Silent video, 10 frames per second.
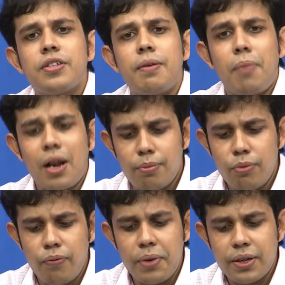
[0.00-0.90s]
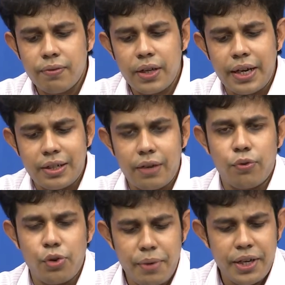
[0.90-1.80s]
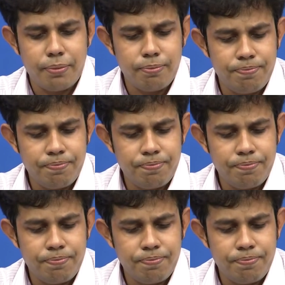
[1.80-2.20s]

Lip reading: is the bulk movement of the entire fluid medium.